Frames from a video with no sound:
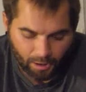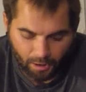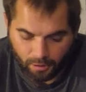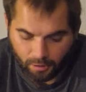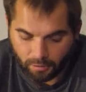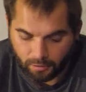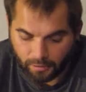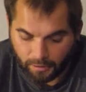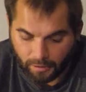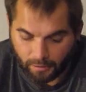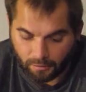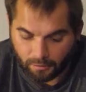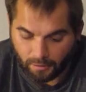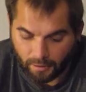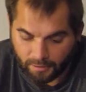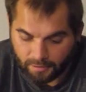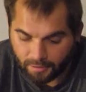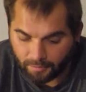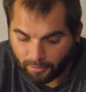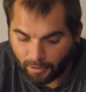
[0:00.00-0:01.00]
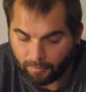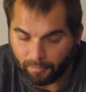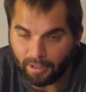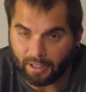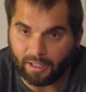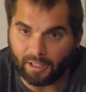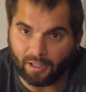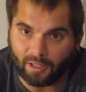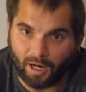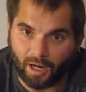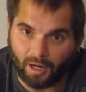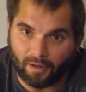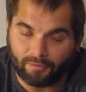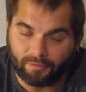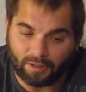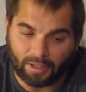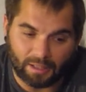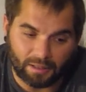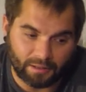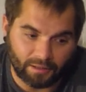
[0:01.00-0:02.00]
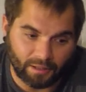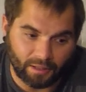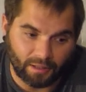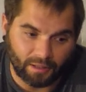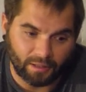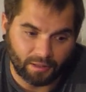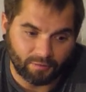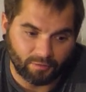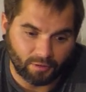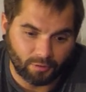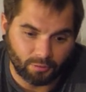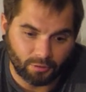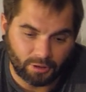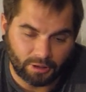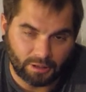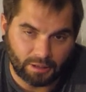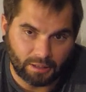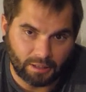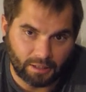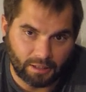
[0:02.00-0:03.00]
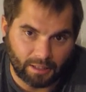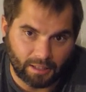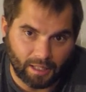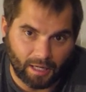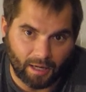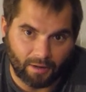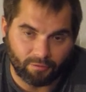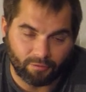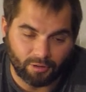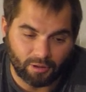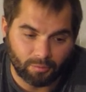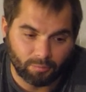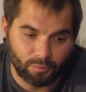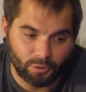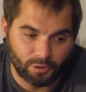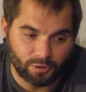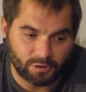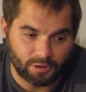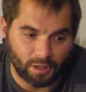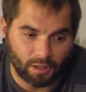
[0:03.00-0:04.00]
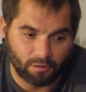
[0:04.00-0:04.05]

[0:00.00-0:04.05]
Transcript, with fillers: I couldn't care less about making coffee out there. If I really needed a caffeine boost,